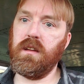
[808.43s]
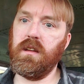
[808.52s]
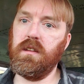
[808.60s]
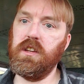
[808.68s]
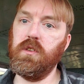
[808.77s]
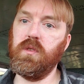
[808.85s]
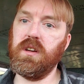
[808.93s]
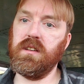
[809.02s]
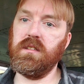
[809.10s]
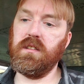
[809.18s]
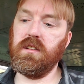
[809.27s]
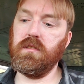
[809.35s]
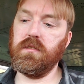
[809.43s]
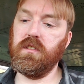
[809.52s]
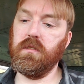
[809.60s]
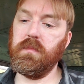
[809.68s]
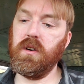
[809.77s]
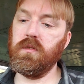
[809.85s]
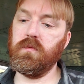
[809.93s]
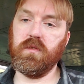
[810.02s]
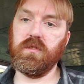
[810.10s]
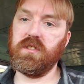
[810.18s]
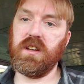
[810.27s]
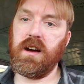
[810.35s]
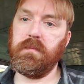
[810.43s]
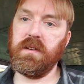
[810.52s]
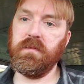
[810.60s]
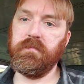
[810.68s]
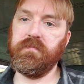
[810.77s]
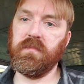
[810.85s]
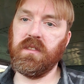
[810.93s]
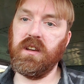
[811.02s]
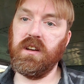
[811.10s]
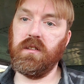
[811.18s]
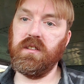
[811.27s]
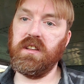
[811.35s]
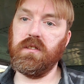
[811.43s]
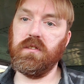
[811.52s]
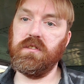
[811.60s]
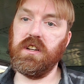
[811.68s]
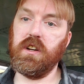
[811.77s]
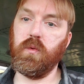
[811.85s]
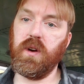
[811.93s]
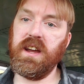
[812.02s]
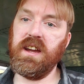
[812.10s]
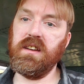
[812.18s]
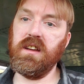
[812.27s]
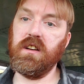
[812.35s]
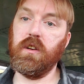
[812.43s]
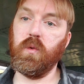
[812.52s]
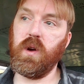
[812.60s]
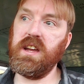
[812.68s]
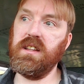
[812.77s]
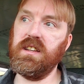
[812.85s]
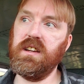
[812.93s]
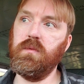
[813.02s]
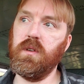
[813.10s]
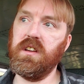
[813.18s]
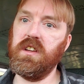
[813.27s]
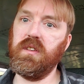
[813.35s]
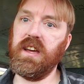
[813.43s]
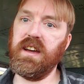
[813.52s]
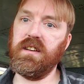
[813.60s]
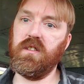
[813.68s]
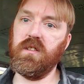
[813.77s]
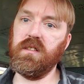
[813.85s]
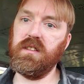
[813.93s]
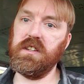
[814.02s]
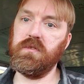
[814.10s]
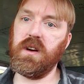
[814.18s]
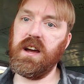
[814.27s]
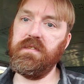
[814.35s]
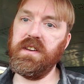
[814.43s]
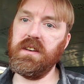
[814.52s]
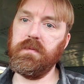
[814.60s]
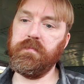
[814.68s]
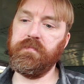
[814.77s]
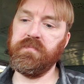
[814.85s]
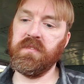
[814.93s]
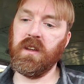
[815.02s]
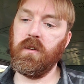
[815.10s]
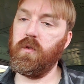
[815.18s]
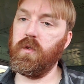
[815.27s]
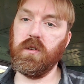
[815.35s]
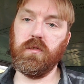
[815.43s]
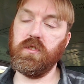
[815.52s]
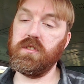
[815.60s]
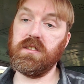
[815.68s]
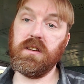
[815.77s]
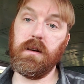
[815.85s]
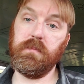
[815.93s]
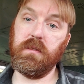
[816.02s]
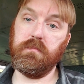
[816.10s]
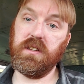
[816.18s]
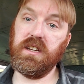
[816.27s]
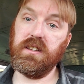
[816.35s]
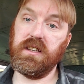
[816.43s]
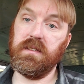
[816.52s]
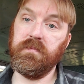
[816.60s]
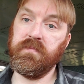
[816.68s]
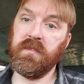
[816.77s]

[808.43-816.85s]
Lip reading: your motor will stop. It'll either degrade greatly where you can't hardly drive it, or it'll just stop completely.